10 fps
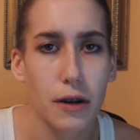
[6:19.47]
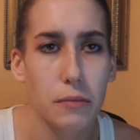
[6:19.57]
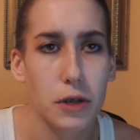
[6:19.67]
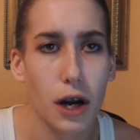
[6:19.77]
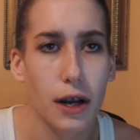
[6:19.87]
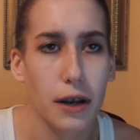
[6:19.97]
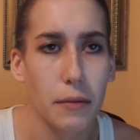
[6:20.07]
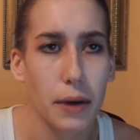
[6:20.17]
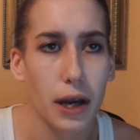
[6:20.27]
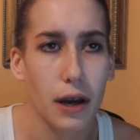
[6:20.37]
I'm trying
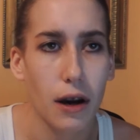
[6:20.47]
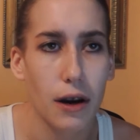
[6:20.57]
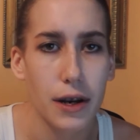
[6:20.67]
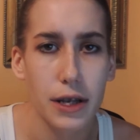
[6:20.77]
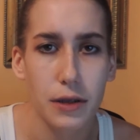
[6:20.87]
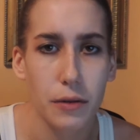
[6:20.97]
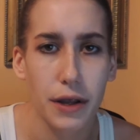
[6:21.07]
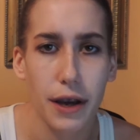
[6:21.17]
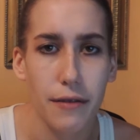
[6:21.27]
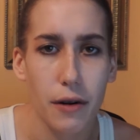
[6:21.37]
to be honest
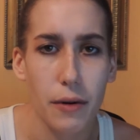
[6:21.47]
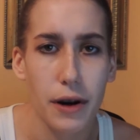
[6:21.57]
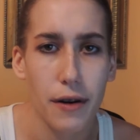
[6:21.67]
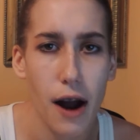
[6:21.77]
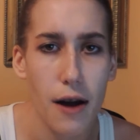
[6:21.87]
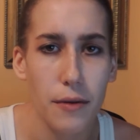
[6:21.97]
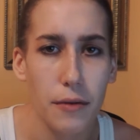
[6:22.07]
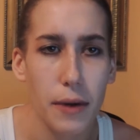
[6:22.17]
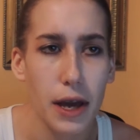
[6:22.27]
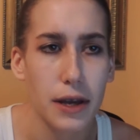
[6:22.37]
with everyone around
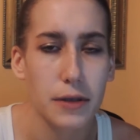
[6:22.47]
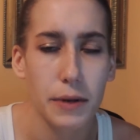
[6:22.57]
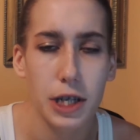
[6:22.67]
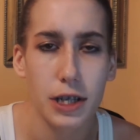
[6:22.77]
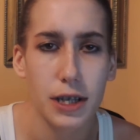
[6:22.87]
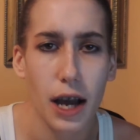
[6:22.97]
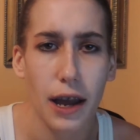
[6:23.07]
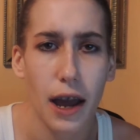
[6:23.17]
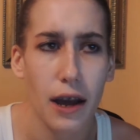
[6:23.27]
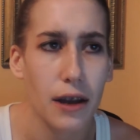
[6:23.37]
me as much as I
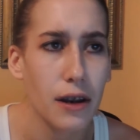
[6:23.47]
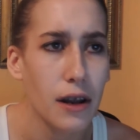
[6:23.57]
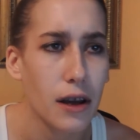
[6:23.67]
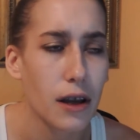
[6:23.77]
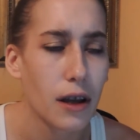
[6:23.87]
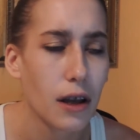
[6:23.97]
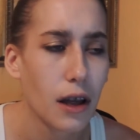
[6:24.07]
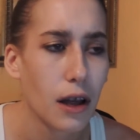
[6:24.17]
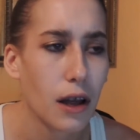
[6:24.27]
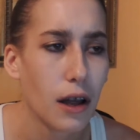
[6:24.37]
can,
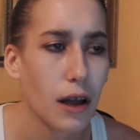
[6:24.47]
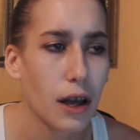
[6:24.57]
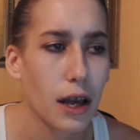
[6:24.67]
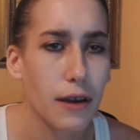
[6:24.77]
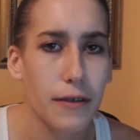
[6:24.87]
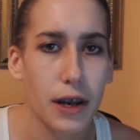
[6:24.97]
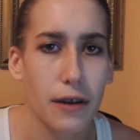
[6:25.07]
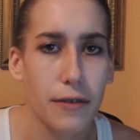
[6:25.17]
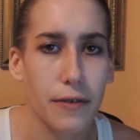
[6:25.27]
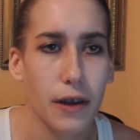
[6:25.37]
even
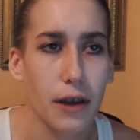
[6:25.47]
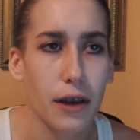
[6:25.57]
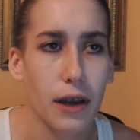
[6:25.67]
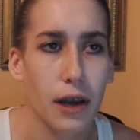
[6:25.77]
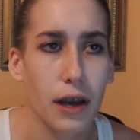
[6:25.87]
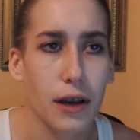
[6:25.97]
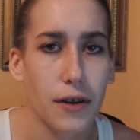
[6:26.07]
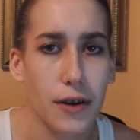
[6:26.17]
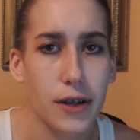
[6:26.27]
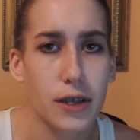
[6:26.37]
if it
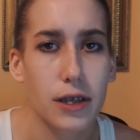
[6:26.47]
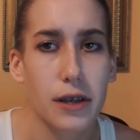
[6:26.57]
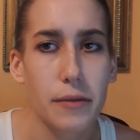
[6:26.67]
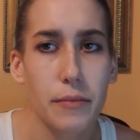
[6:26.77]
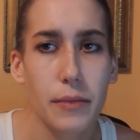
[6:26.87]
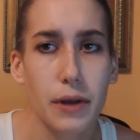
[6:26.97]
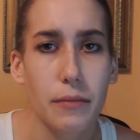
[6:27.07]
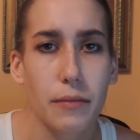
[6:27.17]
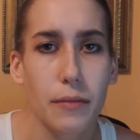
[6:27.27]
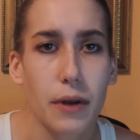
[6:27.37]
hurts them,
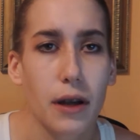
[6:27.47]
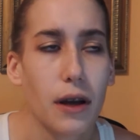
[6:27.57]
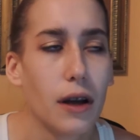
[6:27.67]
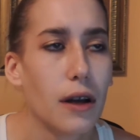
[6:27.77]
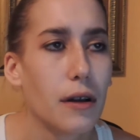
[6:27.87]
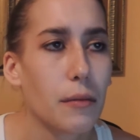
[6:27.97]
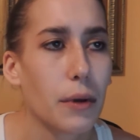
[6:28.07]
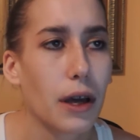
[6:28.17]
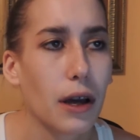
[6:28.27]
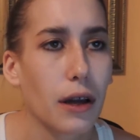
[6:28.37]

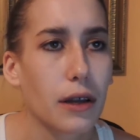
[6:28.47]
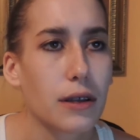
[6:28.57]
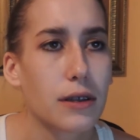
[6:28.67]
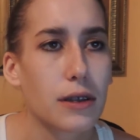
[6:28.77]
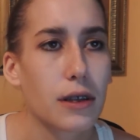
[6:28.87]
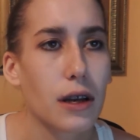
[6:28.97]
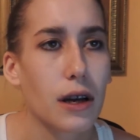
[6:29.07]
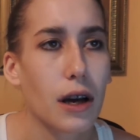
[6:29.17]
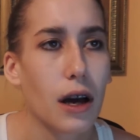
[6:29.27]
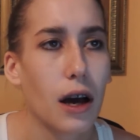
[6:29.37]
because
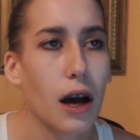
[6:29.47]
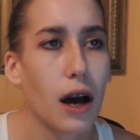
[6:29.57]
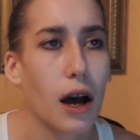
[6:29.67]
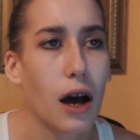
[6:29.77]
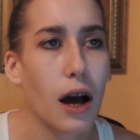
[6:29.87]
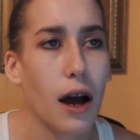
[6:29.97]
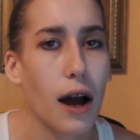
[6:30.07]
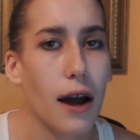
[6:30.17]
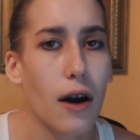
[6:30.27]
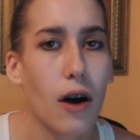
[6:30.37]

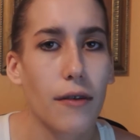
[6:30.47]
I